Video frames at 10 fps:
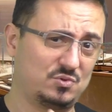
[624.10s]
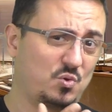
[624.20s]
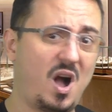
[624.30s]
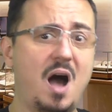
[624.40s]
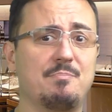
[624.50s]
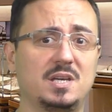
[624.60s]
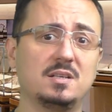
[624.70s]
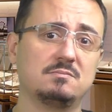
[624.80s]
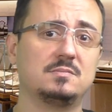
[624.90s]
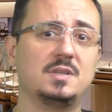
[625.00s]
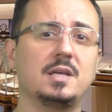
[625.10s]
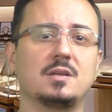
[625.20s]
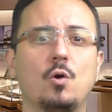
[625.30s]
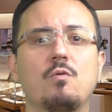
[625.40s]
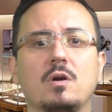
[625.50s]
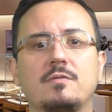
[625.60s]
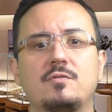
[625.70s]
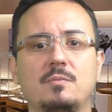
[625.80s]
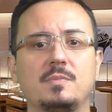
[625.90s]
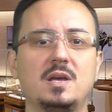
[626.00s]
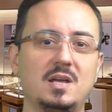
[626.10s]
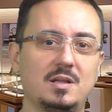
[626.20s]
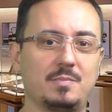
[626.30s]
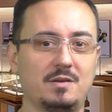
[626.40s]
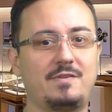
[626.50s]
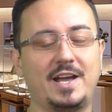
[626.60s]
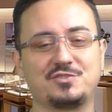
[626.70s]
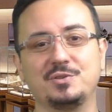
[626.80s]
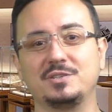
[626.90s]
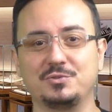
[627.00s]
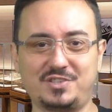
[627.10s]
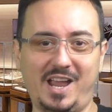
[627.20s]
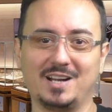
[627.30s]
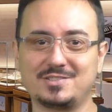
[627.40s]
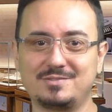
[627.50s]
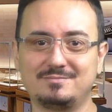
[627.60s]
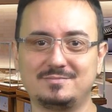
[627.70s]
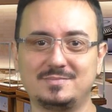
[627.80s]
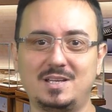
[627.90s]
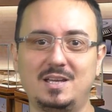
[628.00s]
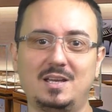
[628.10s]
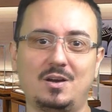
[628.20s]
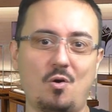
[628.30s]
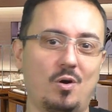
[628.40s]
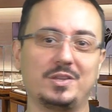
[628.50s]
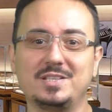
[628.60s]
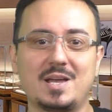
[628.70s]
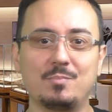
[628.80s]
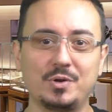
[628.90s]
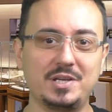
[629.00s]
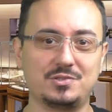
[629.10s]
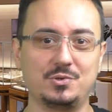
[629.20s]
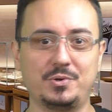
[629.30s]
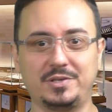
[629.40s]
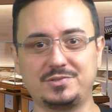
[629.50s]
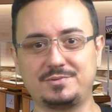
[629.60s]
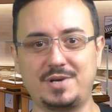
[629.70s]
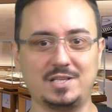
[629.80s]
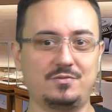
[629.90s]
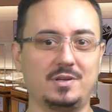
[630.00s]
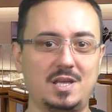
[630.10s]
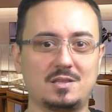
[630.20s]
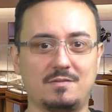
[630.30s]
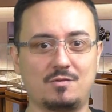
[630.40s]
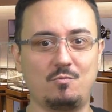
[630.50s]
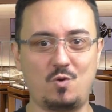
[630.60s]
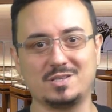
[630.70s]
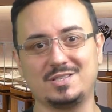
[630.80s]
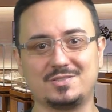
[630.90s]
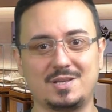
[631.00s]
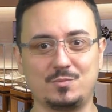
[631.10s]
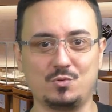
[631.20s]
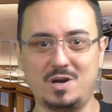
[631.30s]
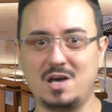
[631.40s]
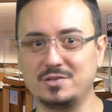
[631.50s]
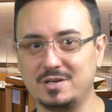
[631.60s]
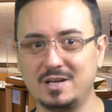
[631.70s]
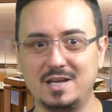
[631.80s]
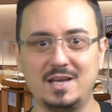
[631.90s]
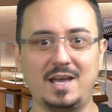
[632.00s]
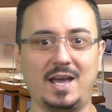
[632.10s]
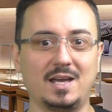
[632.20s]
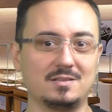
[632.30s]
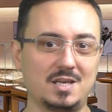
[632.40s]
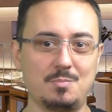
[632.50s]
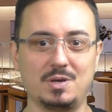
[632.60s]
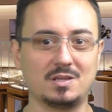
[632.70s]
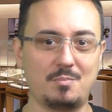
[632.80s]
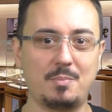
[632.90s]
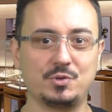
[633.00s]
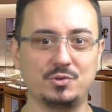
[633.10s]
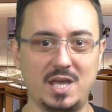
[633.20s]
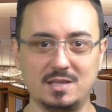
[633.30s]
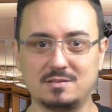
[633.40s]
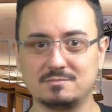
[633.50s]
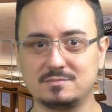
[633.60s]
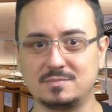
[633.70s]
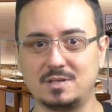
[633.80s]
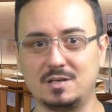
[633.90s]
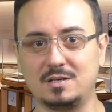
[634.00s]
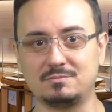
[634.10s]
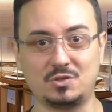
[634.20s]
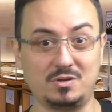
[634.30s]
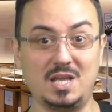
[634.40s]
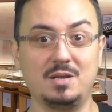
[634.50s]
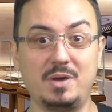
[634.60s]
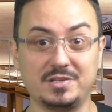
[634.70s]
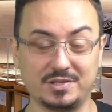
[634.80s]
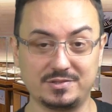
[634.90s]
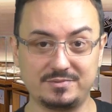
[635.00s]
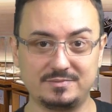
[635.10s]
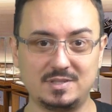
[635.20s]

to copy data over from manufacturing to sales. All these employees do is transferring data from one system to another and keeping them up to date on a daily basis.